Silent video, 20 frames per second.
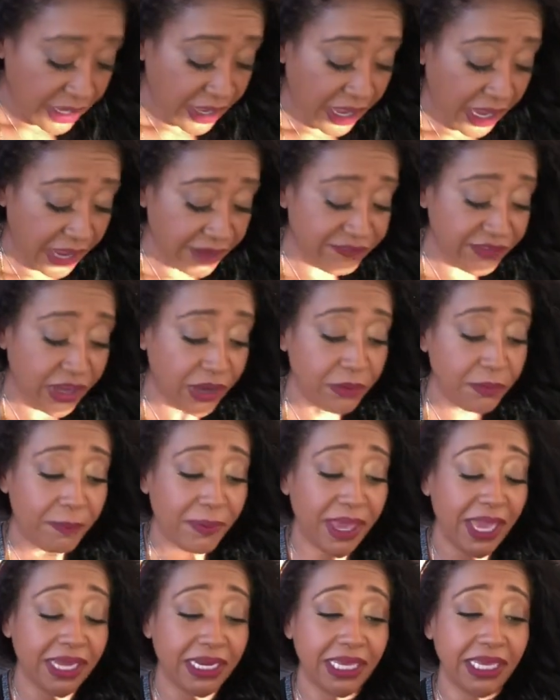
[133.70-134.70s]
I found
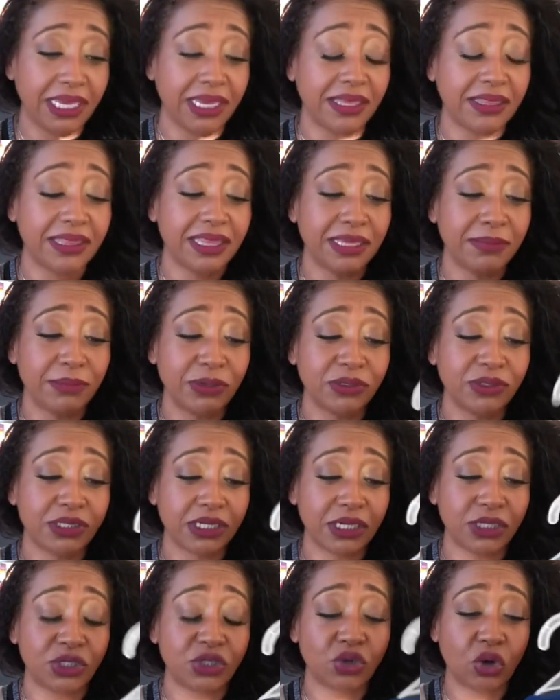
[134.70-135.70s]
Penny the most
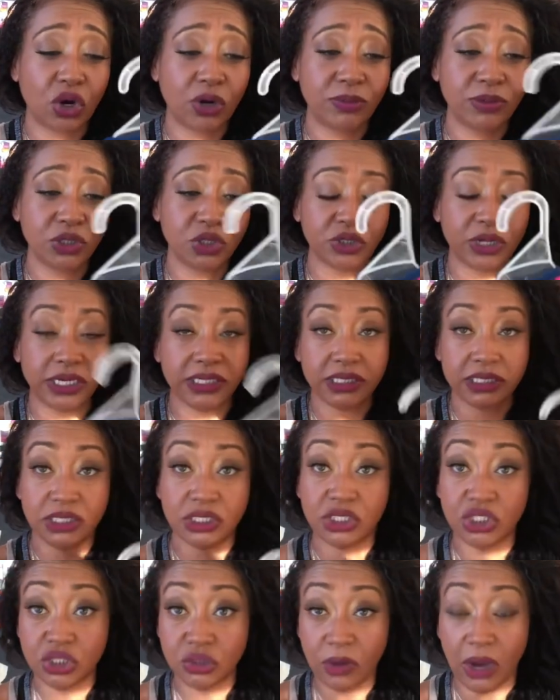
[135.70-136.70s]
adorable dress.
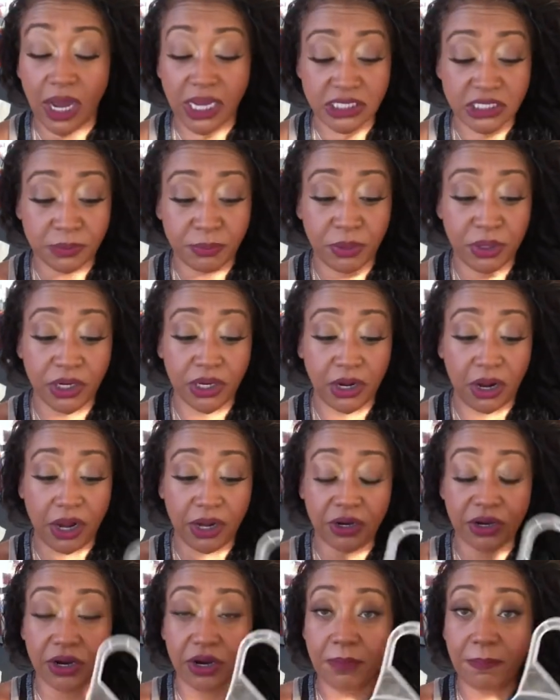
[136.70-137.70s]
It's too hot to put it
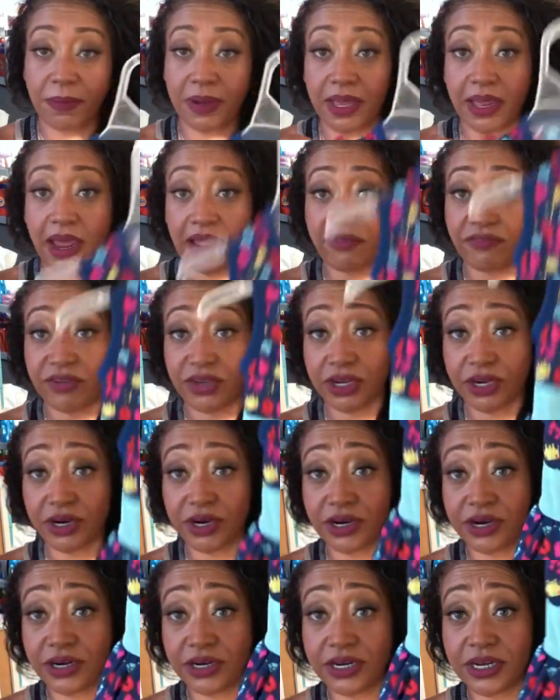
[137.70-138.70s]
on her, but I
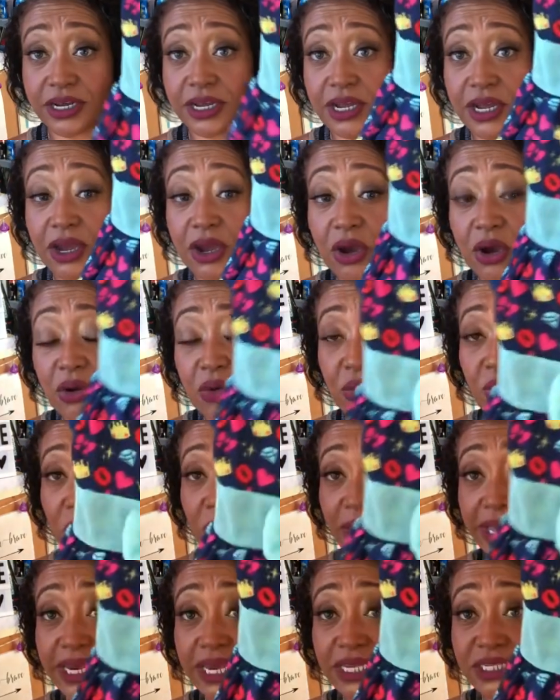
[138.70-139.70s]
figured
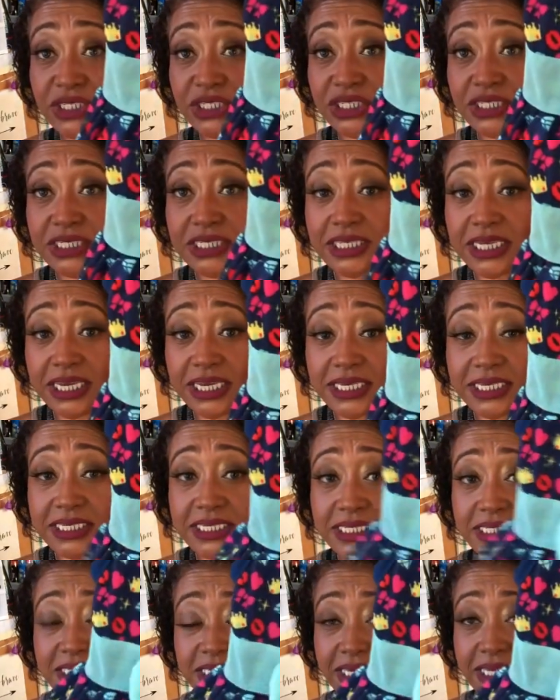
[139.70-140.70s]
when she
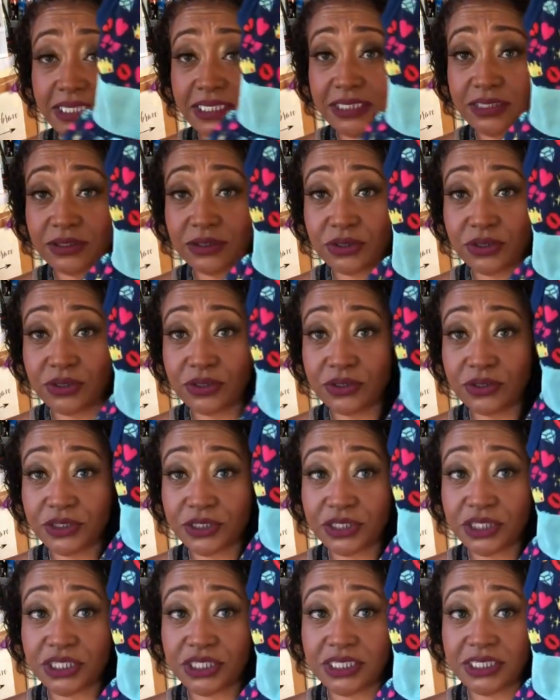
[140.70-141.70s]
is, it gets a little
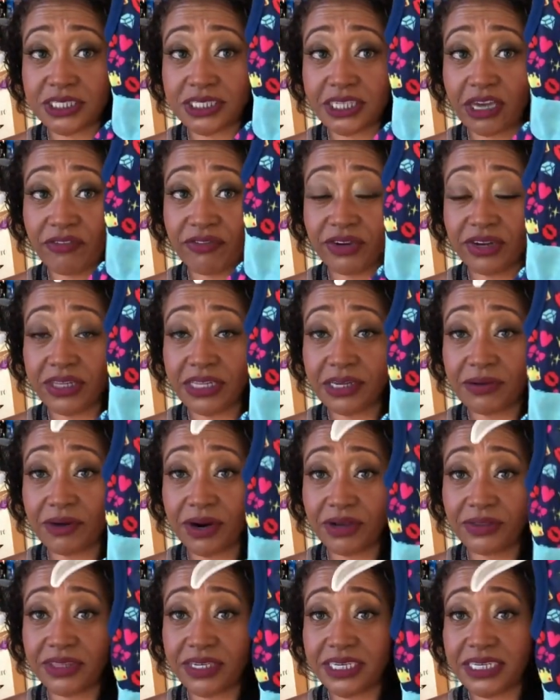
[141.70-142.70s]
cooler, she can definitely
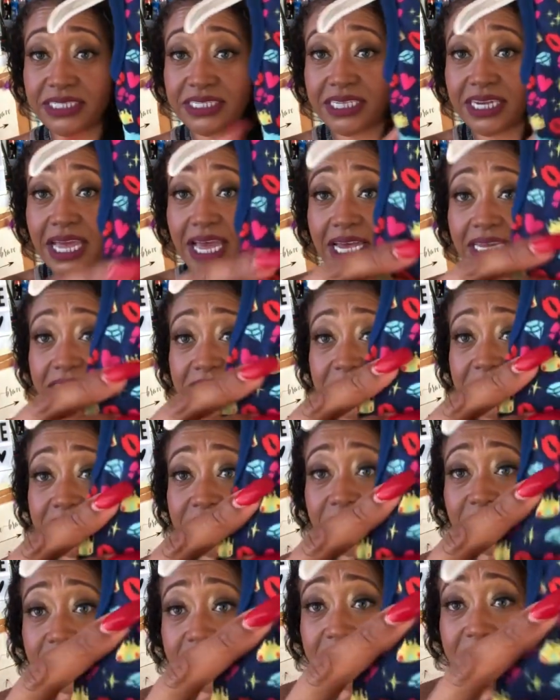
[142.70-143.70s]
wear this. It has the
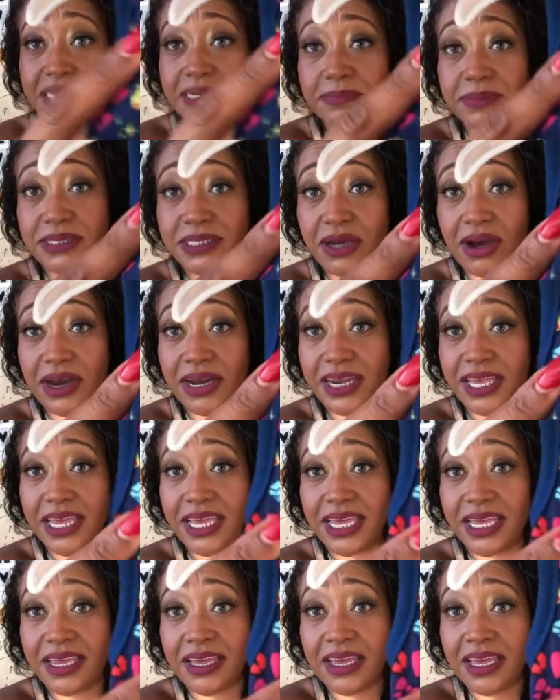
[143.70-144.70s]
little lips on
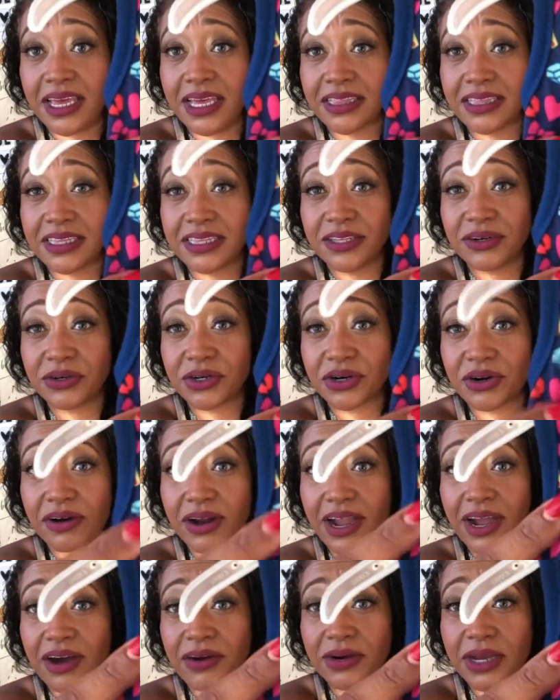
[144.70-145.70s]
it, the little
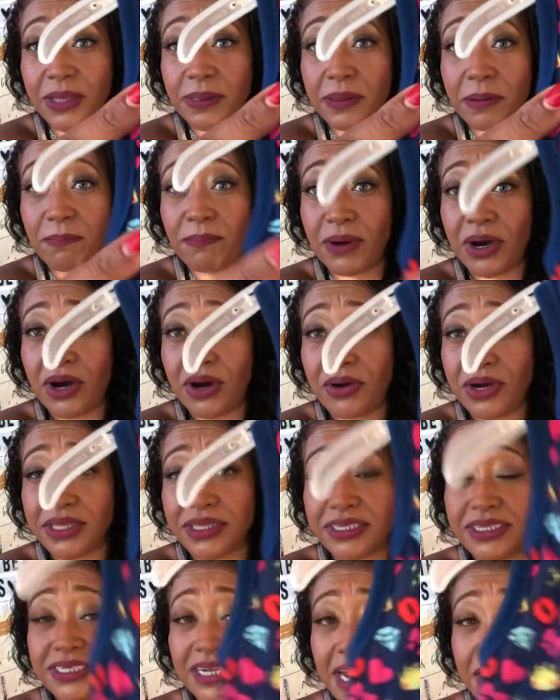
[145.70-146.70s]
crown and the bow
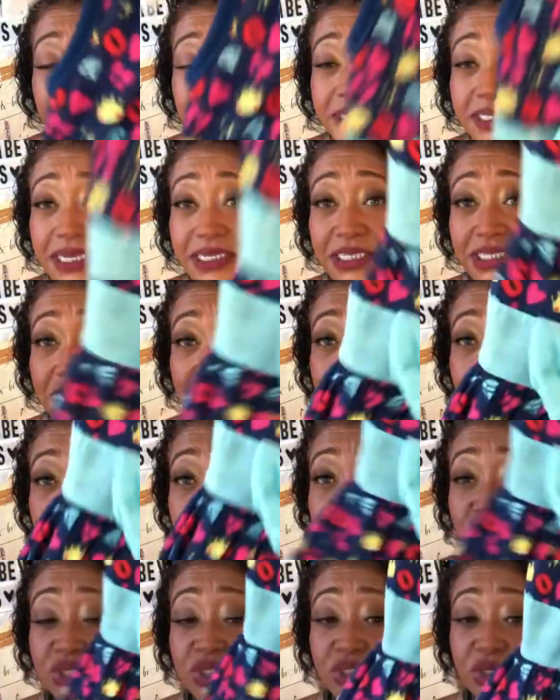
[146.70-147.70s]
and the diamonds. I just thought it
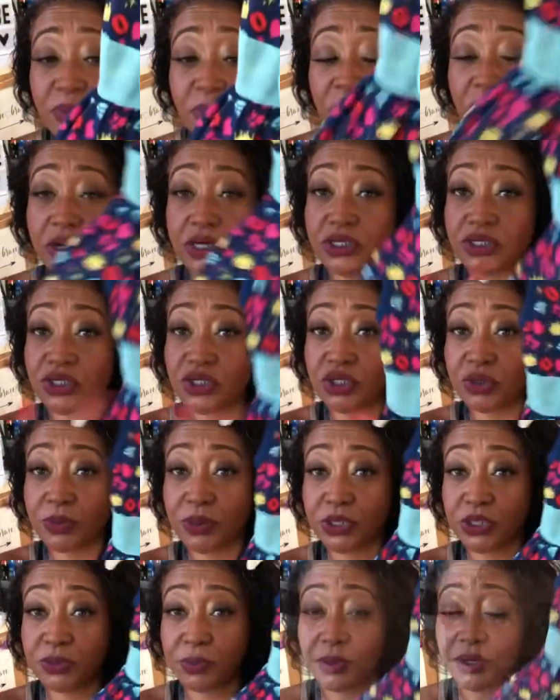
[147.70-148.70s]
was super,
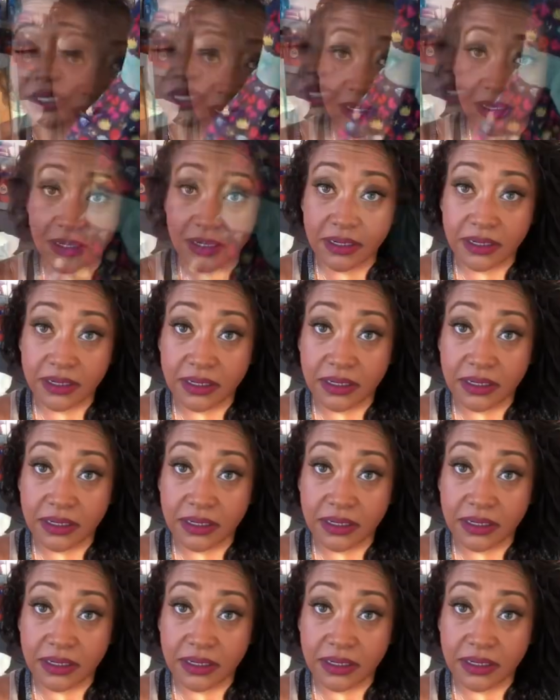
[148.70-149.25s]
super duper cute.